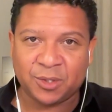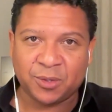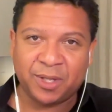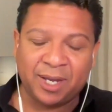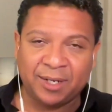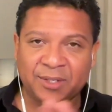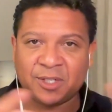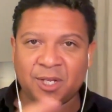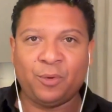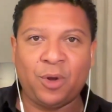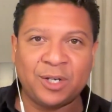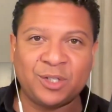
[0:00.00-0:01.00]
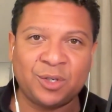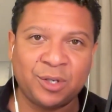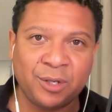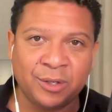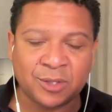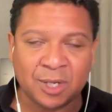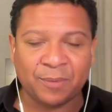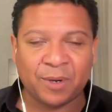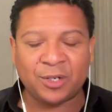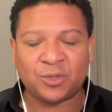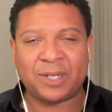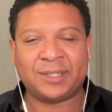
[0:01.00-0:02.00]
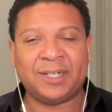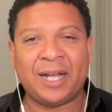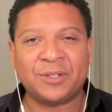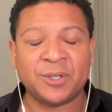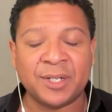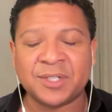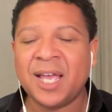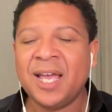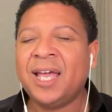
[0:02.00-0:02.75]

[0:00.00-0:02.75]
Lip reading: So they kind of subcontracted out to us.